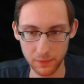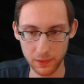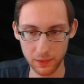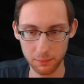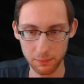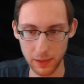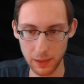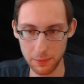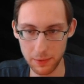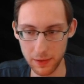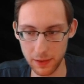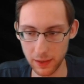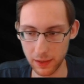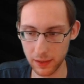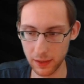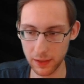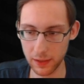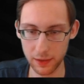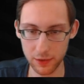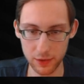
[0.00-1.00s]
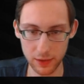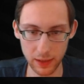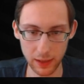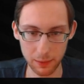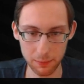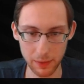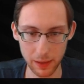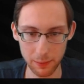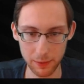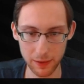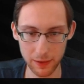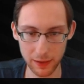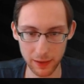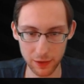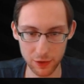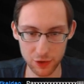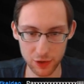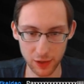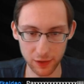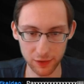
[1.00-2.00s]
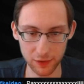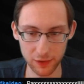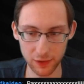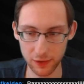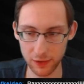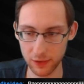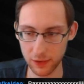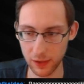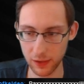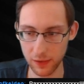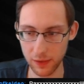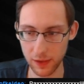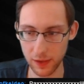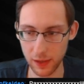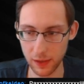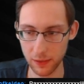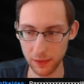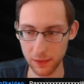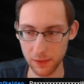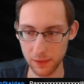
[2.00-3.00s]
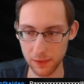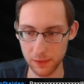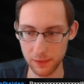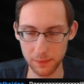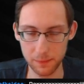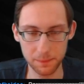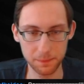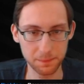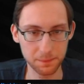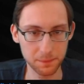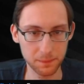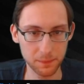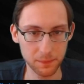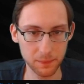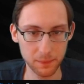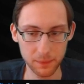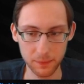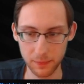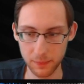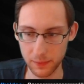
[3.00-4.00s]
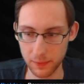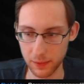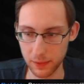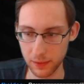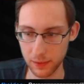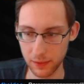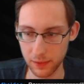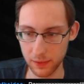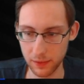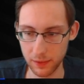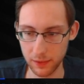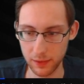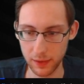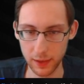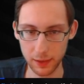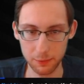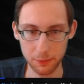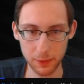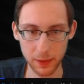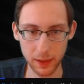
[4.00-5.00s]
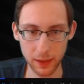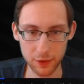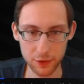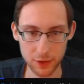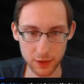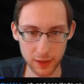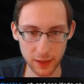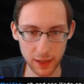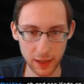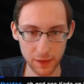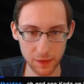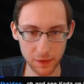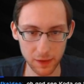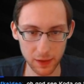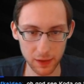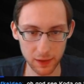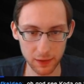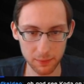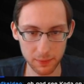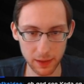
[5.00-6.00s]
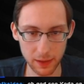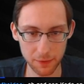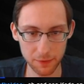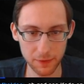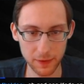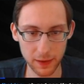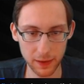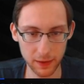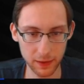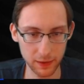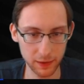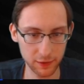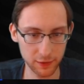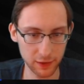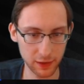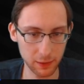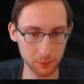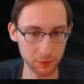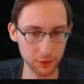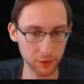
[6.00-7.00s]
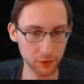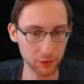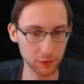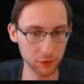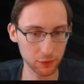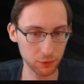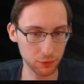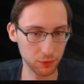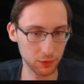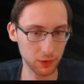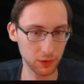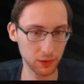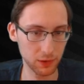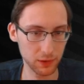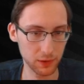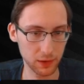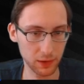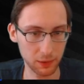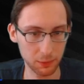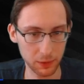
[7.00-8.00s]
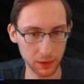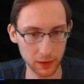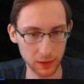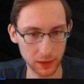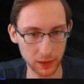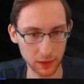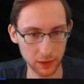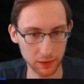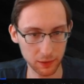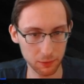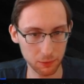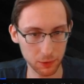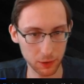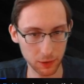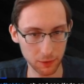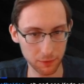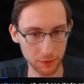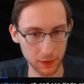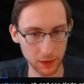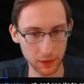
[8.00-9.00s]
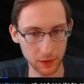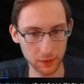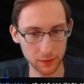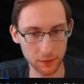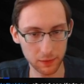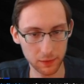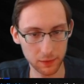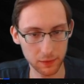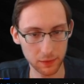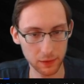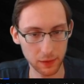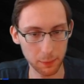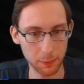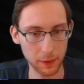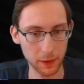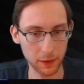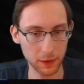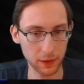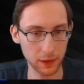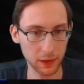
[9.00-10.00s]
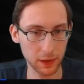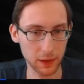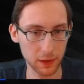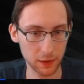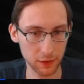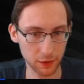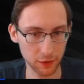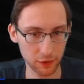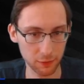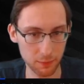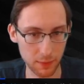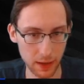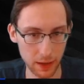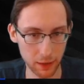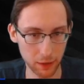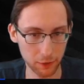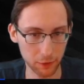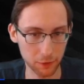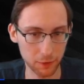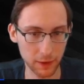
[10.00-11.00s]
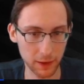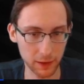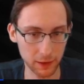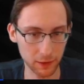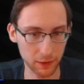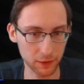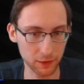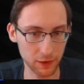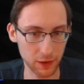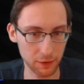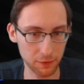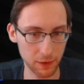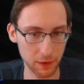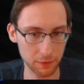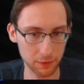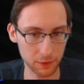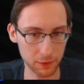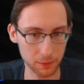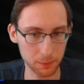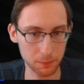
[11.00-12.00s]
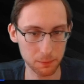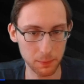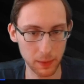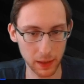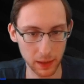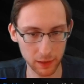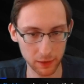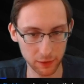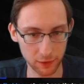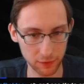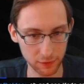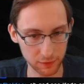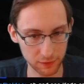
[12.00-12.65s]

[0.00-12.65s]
Maybe they can, like, maybe they adjust it at the end, though? Like, we actually had that in my final exams in school. We had, like, one of the... apparently hardest maths finals they've ever made.